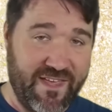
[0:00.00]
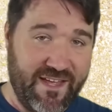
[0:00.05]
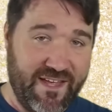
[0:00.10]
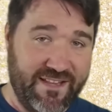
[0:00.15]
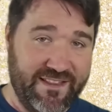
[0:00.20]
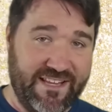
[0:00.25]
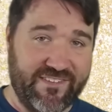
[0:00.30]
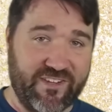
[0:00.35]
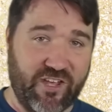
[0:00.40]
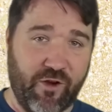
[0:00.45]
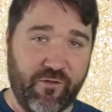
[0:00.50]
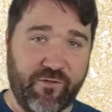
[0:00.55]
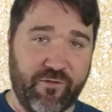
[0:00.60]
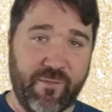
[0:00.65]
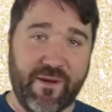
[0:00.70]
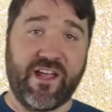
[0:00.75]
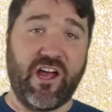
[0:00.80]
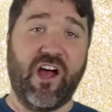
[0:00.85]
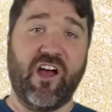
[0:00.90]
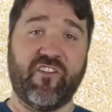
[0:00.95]
Let's go from
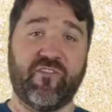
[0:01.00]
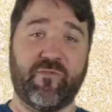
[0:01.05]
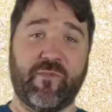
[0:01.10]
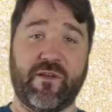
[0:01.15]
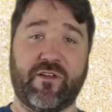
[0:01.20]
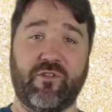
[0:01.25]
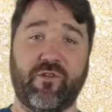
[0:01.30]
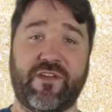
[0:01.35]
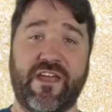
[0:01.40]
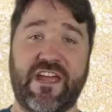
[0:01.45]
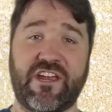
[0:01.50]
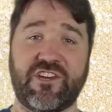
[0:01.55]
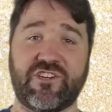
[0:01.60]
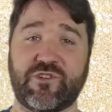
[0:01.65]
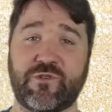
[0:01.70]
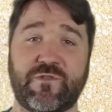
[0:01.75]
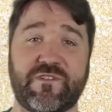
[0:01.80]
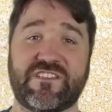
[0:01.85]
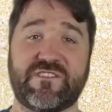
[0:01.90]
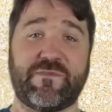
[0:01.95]
a cosmic
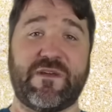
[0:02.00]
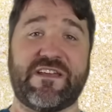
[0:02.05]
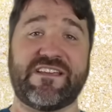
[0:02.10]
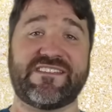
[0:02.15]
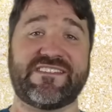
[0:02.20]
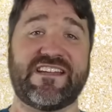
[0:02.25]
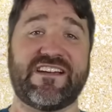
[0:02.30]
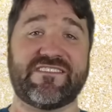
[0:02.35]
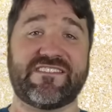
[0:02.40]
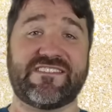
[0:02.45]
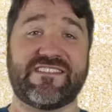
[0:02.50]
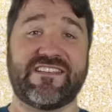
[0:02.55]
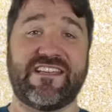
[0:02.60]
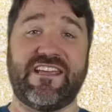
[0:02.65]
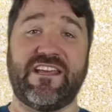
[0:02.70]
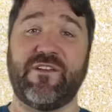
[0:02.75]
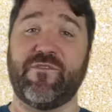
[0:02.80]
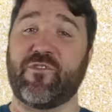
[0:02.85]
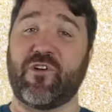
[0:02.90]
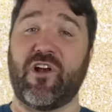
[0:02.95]
location to a spaced out
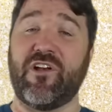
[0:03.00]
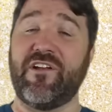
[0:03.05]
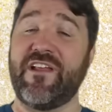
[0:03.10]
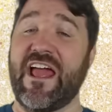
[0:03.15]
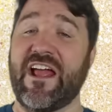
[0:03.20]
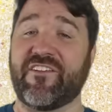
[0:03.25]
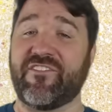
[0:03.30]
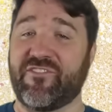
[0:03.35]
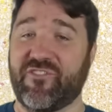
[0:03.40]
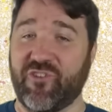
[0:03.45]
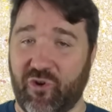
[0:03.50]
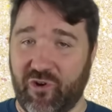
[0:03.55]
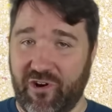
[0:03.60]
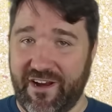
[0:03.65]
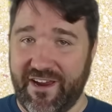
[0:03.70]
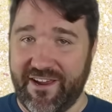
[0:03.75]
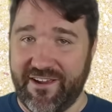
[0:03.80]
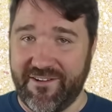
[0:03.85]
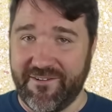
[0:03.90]
scene for our next story.